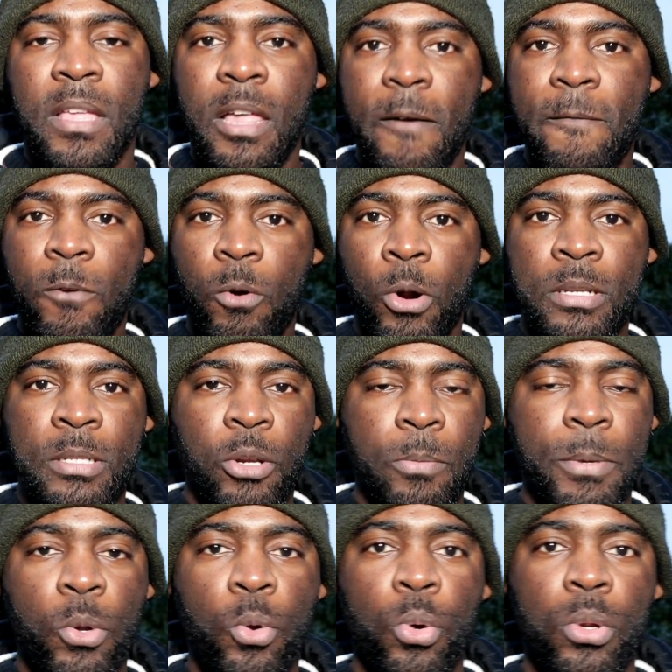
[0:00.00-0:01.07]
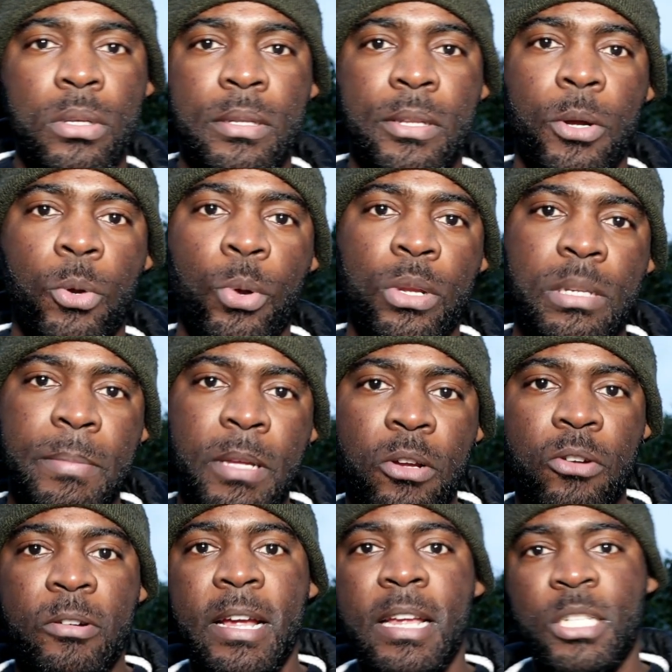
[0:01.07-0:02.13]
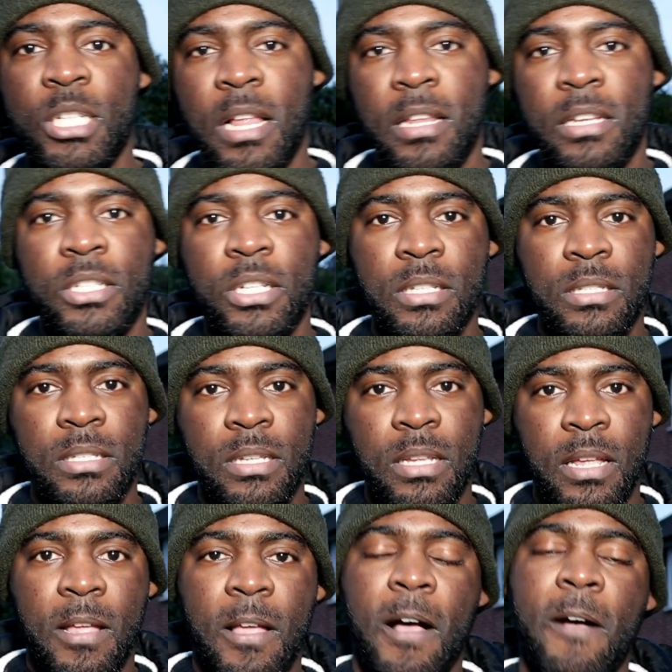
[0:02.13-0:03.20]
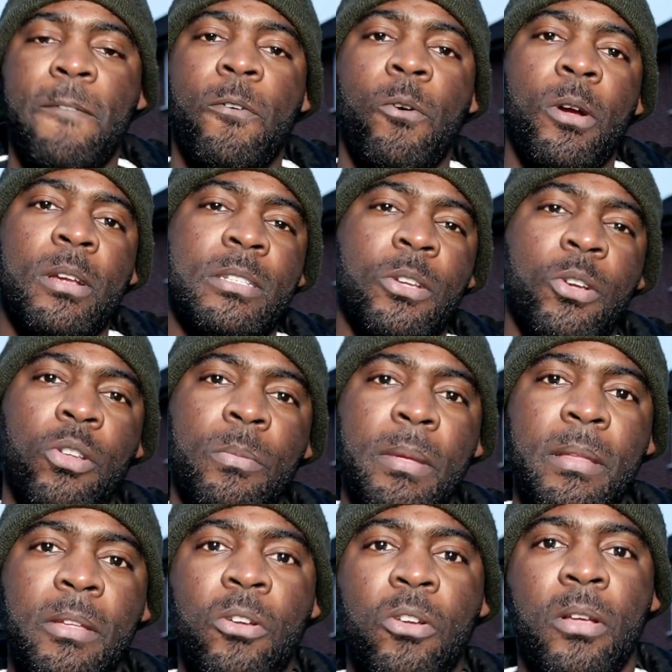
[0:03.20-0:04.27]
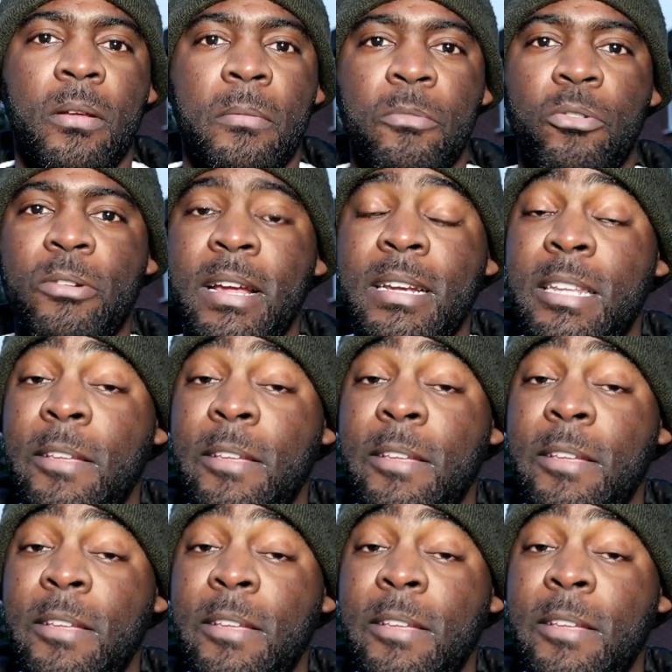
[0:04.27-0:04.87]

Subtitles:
Of course, there are going to be great challenges. Of course, there are going to be great